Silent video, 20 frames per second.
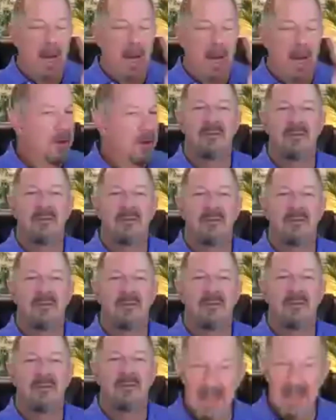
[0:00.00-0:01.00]
all right, I don't have a
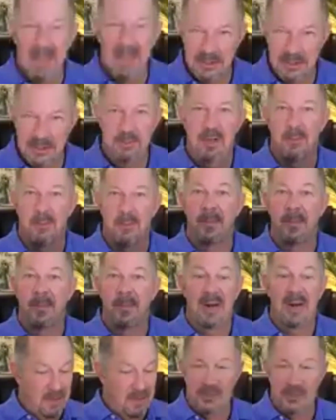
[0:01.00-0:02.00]
plumber. Nobody has a good
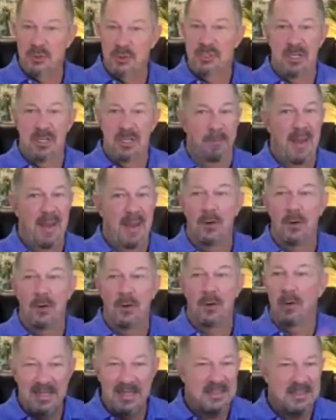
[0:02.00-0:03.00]
plumber, but I have an electrician, a
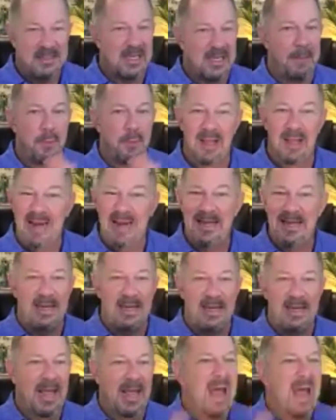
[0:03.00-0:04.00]
painter, a landscaper,
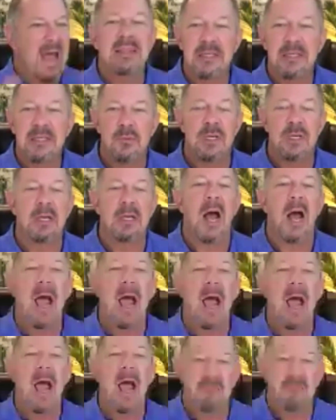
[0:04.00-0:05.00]
lighting, anything you
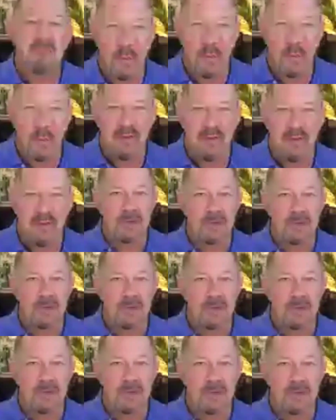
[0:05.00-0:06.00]
need. I have great
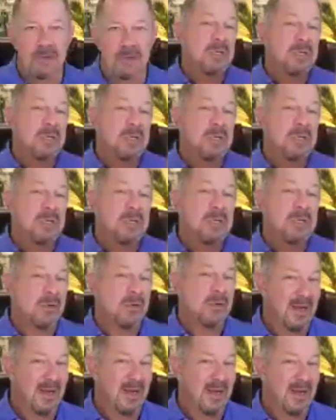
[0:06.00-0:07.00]
vendors. You and your
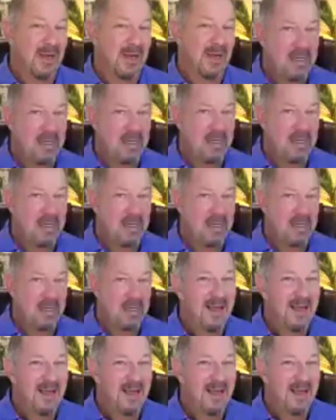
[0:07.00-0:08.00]
friends, if you need
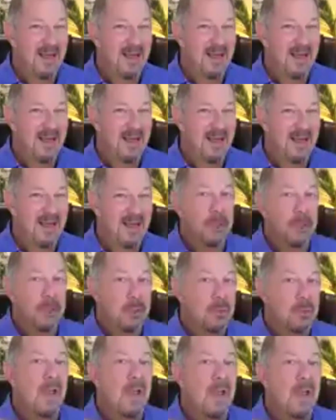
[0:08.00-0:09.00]
somebody, I vetted them
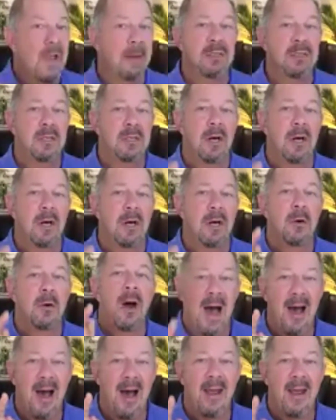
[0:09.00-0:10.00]
out. You let me
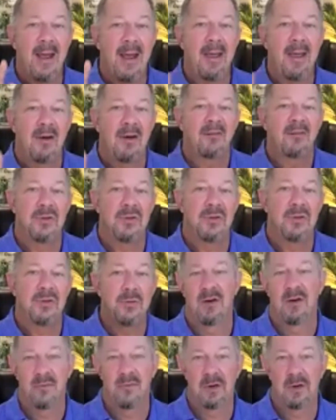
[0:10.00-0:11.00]
know. I have
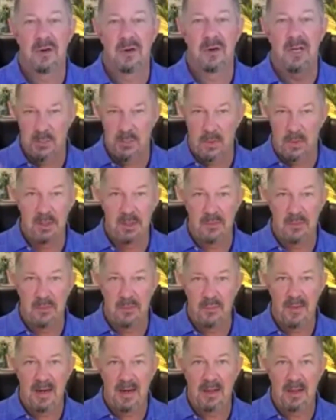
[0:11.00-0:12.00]
you covered. I just
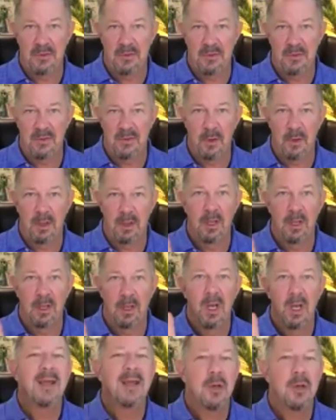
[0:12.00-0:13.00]
wanted to throw that out there for
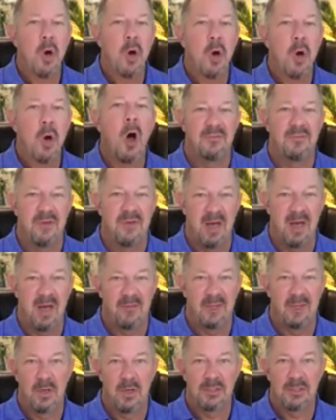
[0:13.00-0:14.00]
you. Call me if
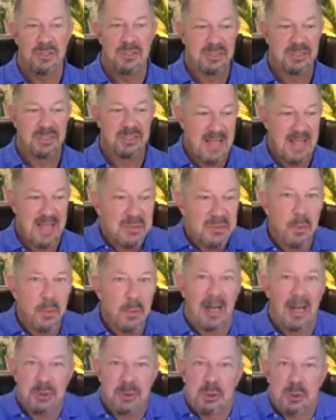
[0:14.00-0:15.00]
you have any questions.
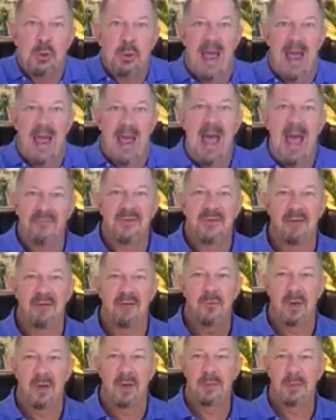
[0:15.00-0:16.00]
That's what I do. I have
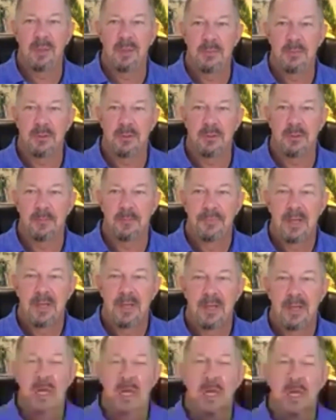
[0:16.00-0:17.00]
to have great people.
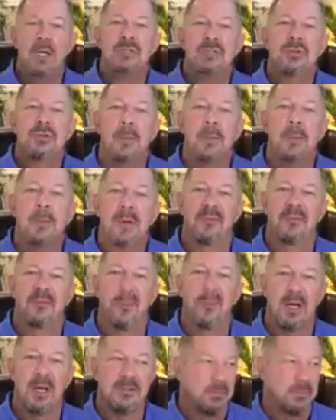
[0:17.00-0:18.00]
So I'm
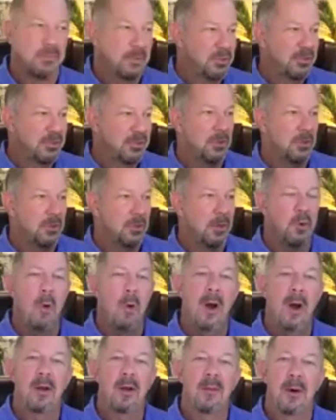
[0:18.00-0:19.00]
coming from contribution, or I'm
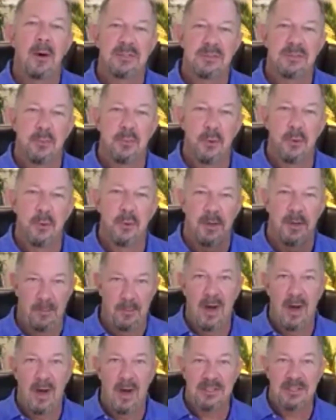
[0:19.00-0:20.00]
inquiring about what's
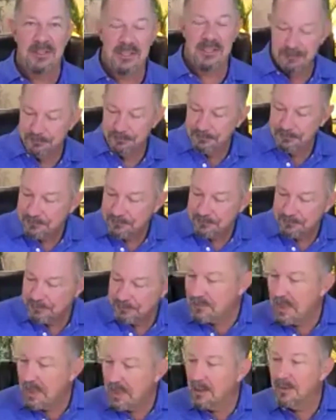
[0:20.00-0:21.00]
important to them. Now watch this.
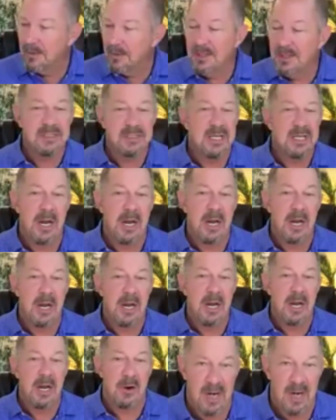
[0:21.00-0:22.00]
This is
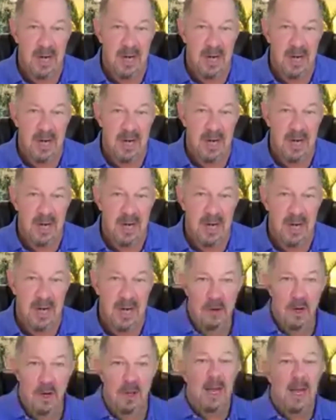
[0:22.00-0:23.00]
Karen and I on a regular
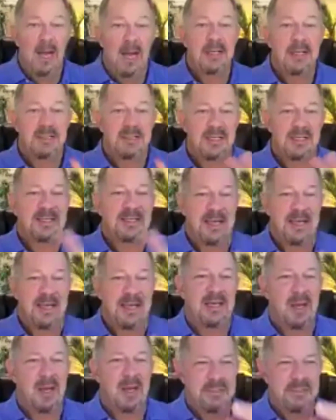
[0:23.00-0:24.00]
phone call, and it's going
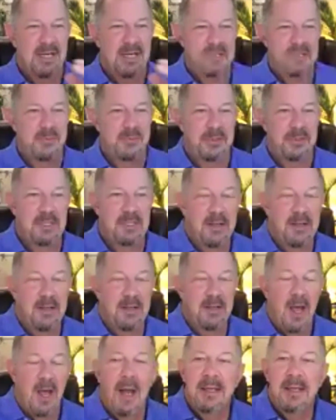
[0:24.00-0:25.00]
to take a couple seconds, but you
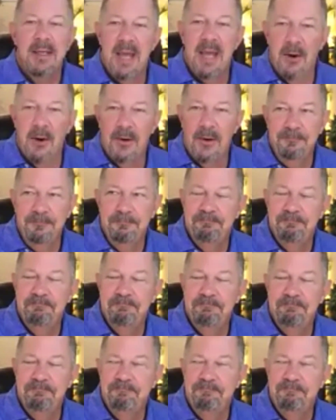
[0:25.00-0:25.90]
get, Karen,